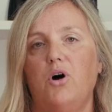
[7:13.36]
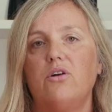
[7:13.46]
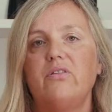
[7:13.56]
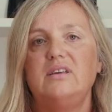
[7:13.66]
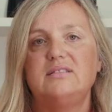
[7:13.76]
But
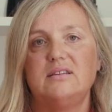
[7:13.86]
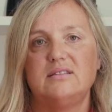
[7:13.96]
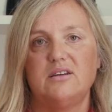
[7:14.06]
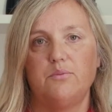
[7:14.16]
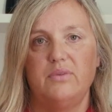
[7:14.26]
all of these
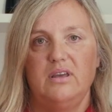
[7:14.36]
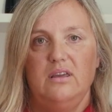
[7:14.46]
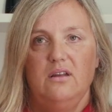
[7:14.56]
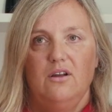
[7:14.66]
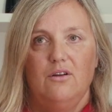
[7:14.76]
things can
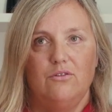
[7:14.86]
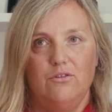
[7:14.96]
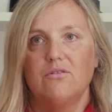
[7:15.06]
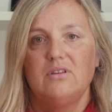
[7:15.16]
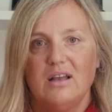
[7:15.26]
be
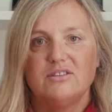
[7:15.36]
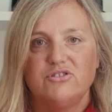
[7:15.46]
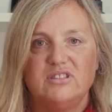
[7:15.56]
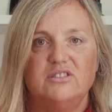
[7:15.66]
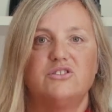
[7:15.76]

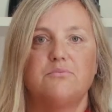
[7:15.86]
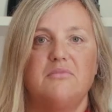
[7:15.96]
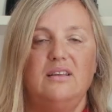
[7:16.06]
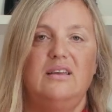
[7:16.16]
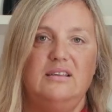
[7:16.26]
non-cancerous. It
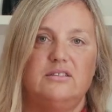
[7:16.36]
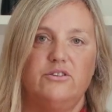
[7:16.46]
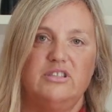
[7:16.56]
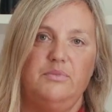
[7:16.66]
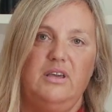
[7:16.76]
doesn't mean it
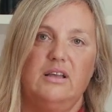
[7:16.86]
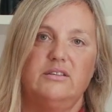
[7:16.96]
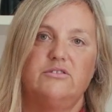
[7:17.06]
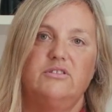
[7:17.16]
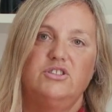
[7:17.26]
is going to be
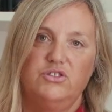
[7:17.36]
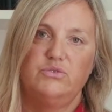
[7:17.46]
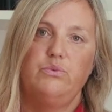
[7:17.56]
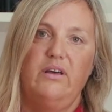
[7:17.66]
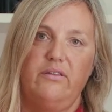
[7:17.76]
cancer, it's
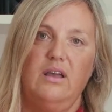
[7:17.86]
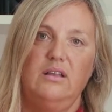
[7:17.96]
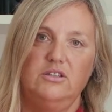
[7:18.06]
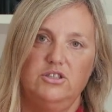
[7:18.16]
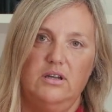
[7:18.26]
just worth
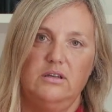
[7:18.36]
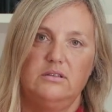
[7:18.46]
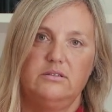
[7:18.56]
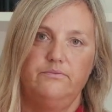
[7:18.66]
getting it checked.